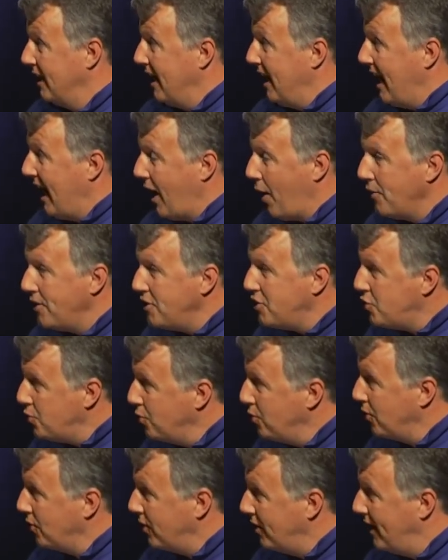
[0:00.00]
How did you
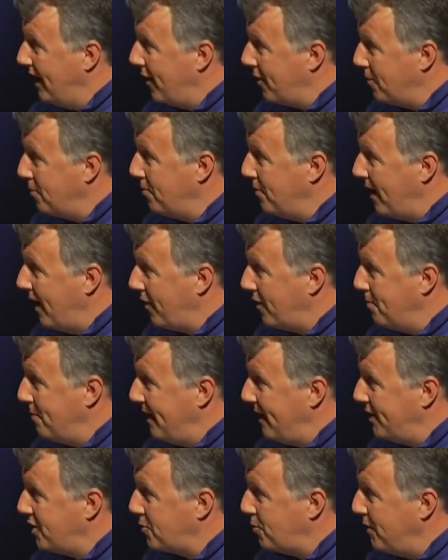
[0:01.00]
learn how to
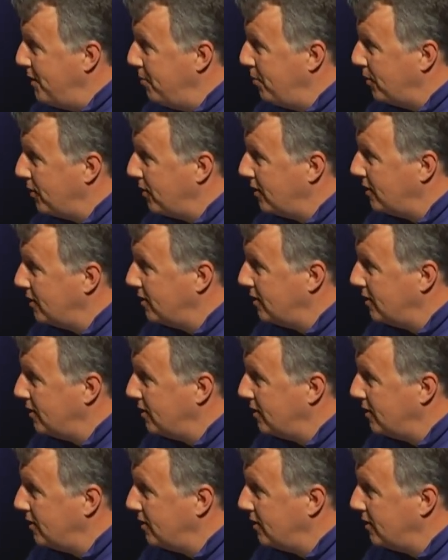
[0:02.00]
manage people?